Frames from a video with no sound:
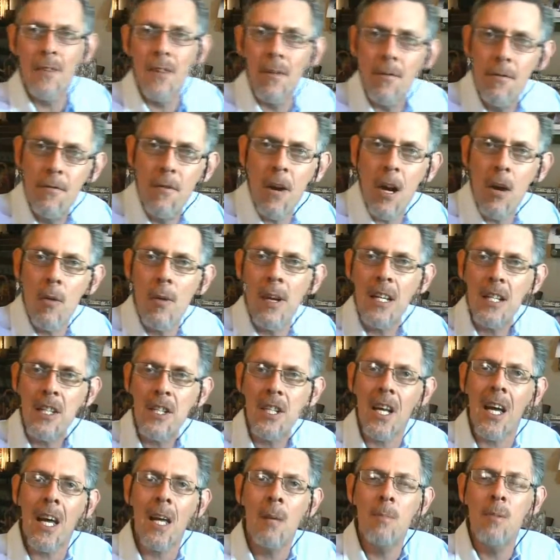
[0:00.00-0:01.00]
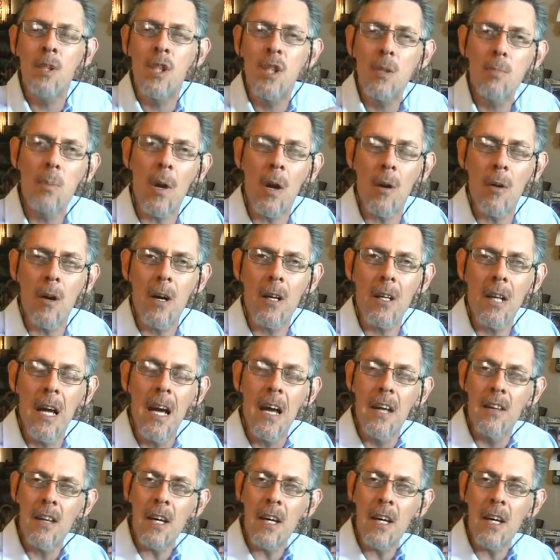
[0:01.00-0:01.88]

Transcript: the very same Spirit